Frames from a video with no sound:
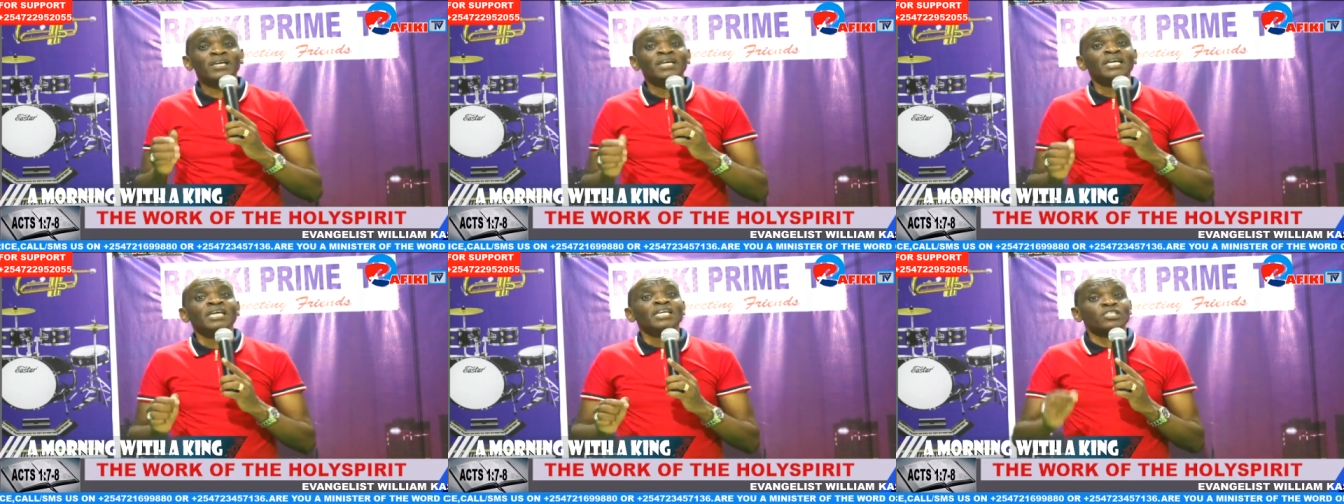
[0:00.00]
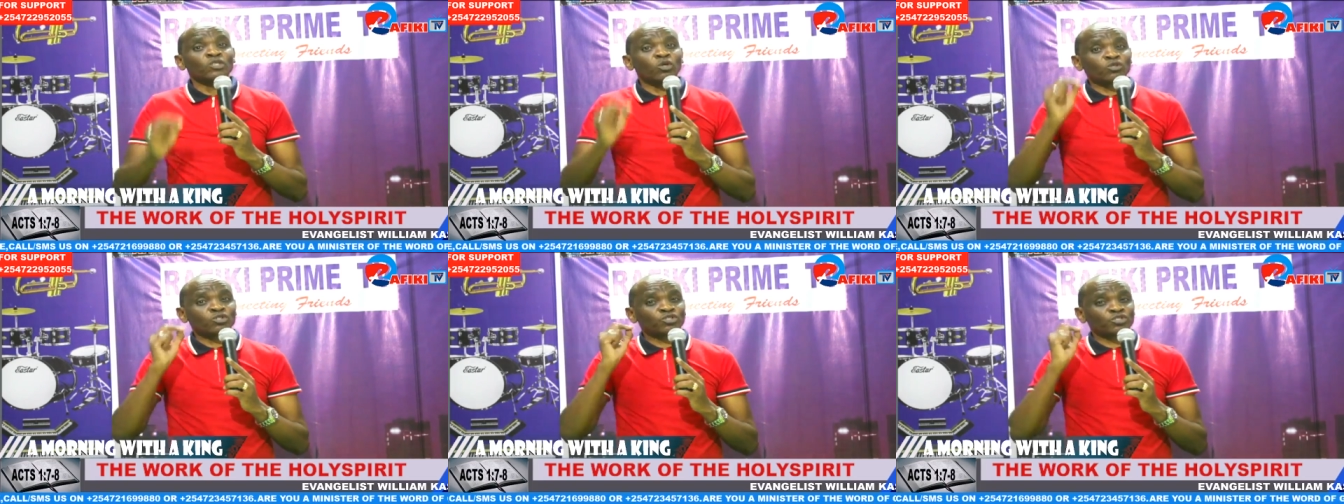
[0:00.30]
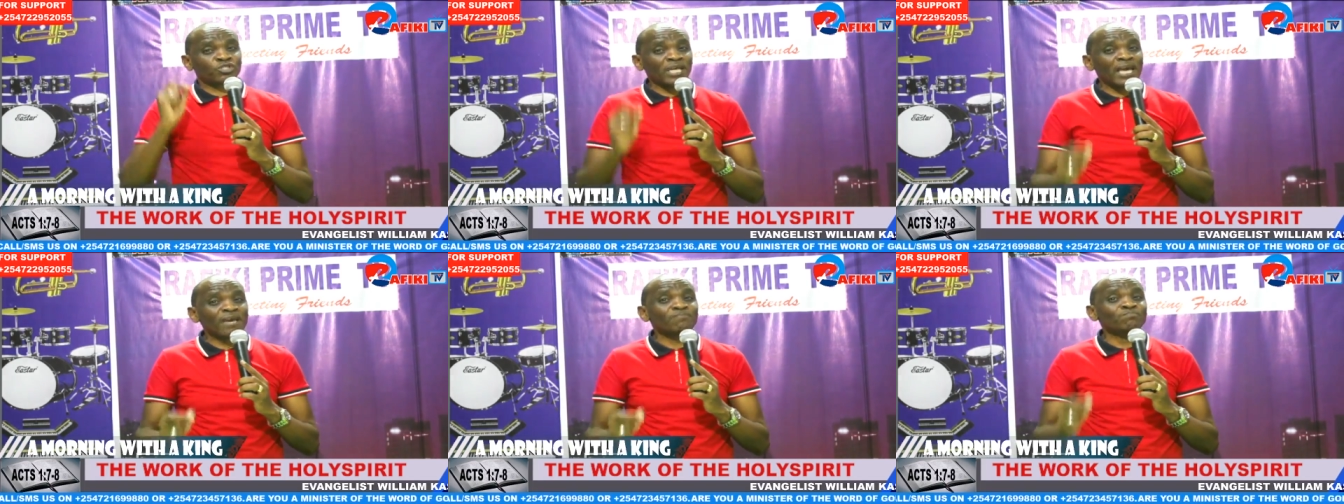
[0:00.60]
to
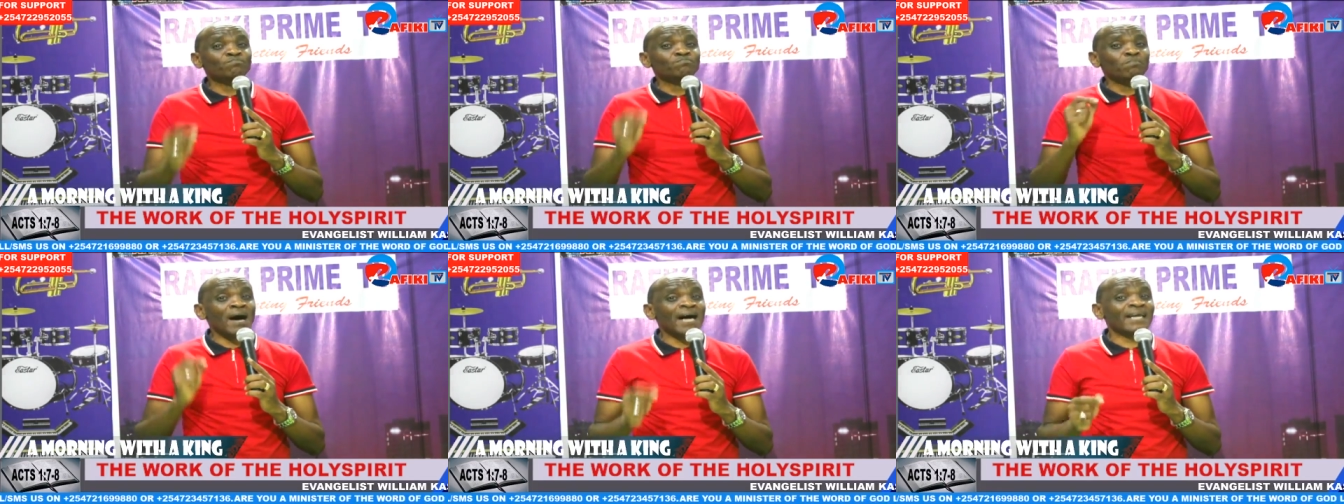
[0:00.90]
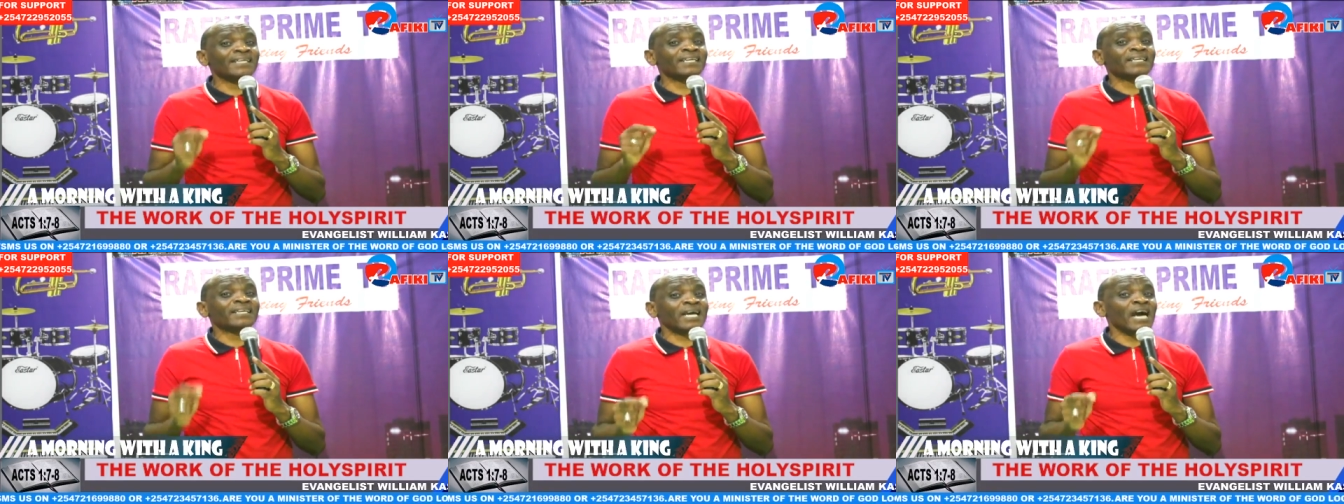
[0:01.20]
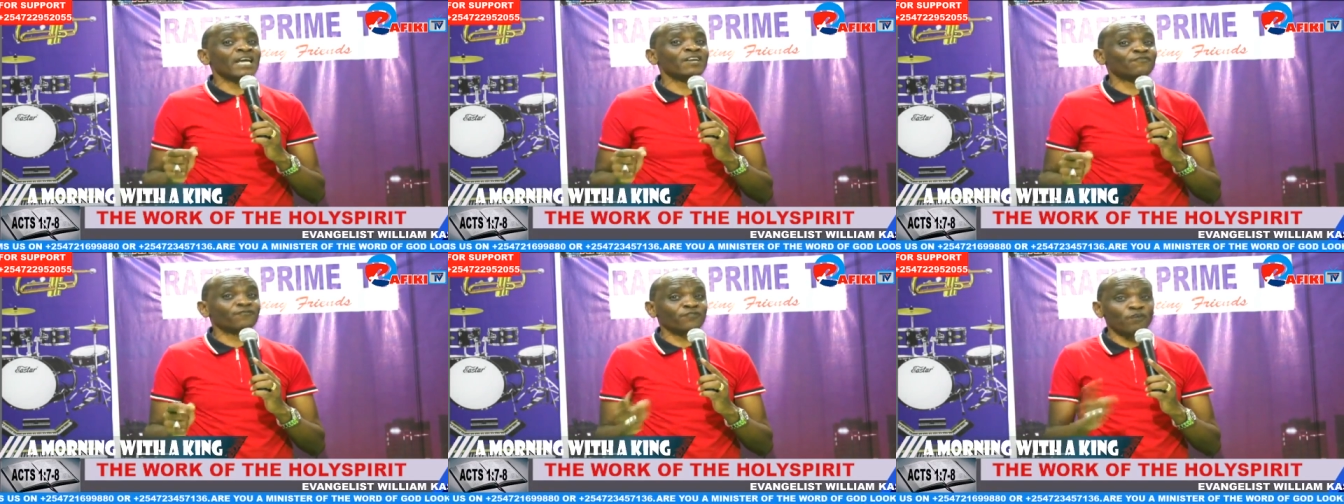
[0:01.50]
save mankind
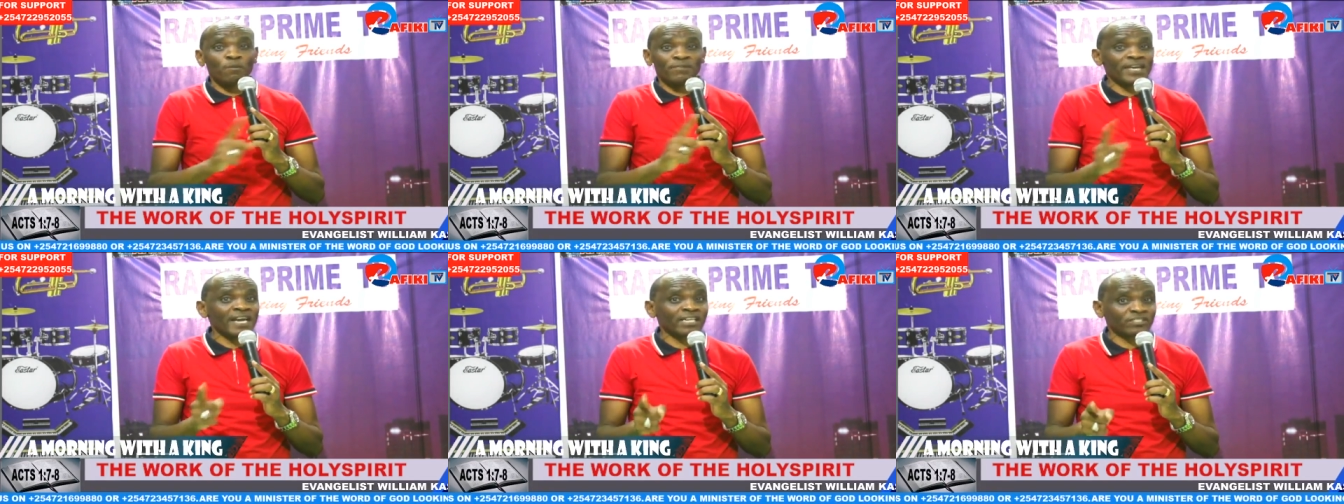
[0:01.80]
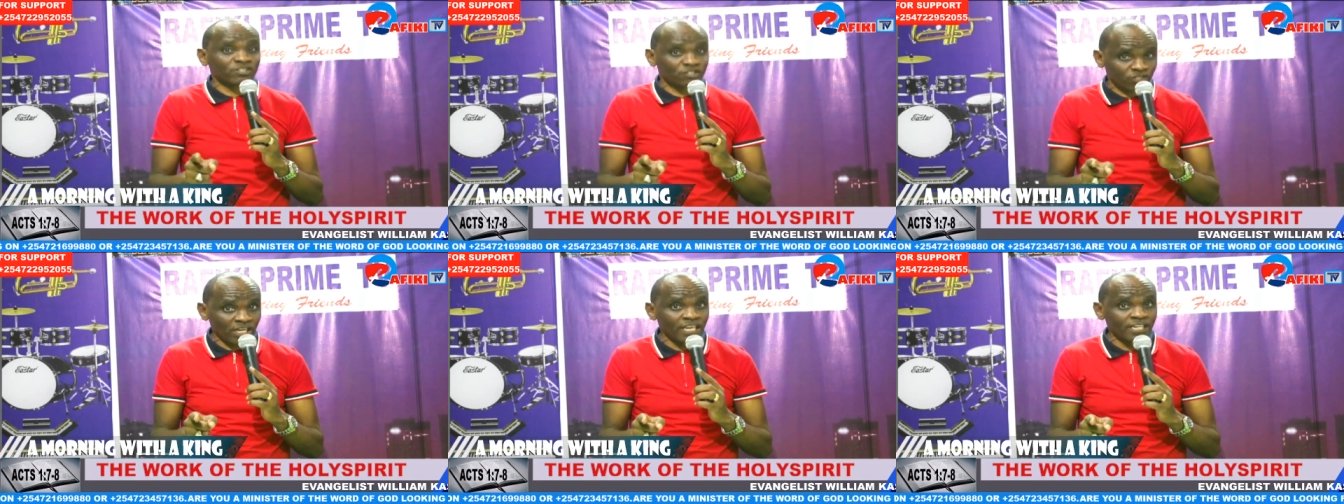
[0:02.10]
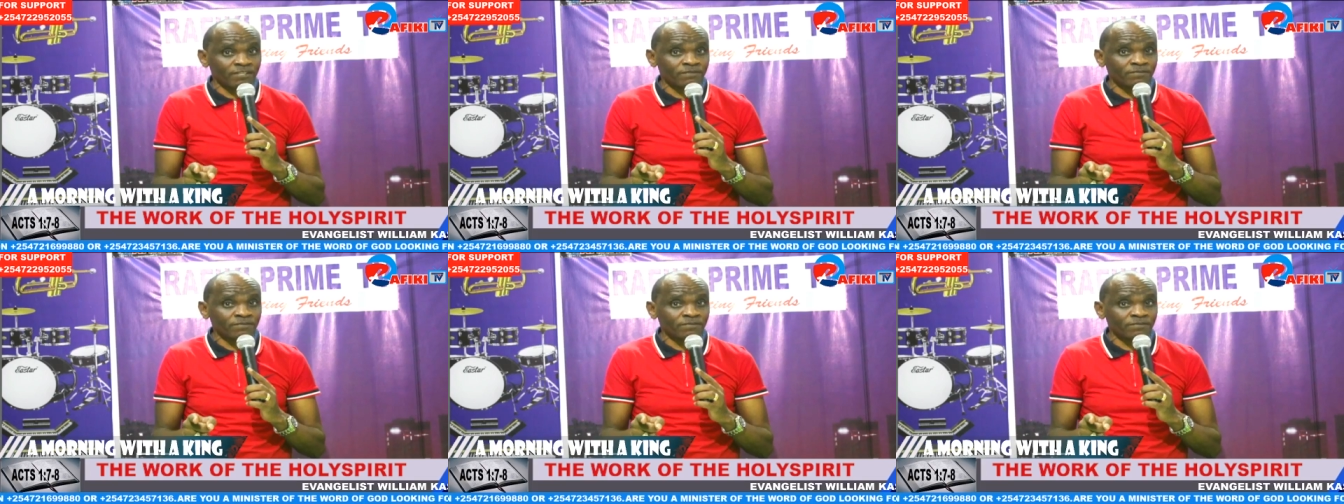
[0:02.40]
from their sin.